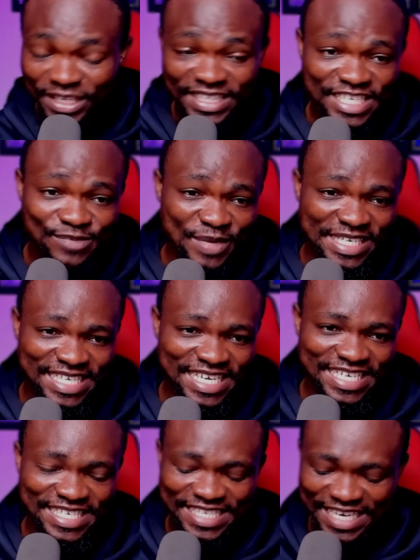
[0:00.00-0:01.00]
this means
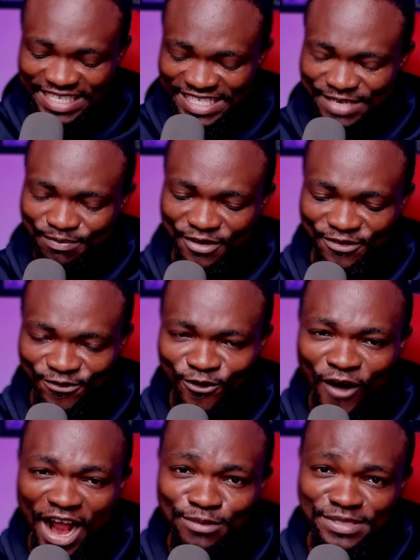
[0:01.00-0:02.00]
is that
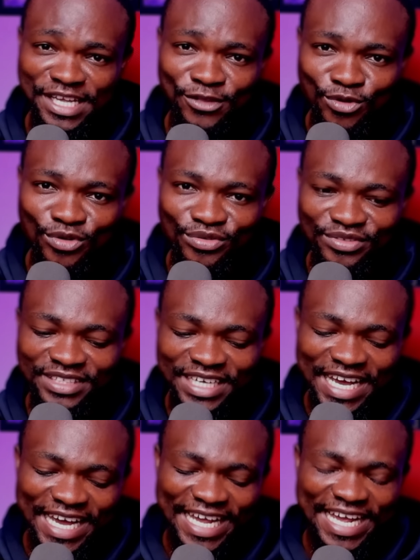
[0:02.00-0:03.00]
before Hamster token
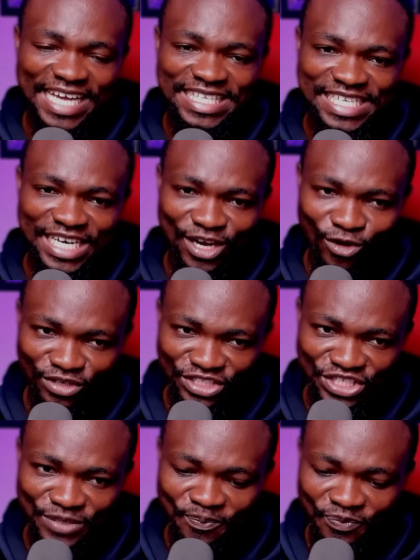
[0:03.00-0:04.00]
gets launched,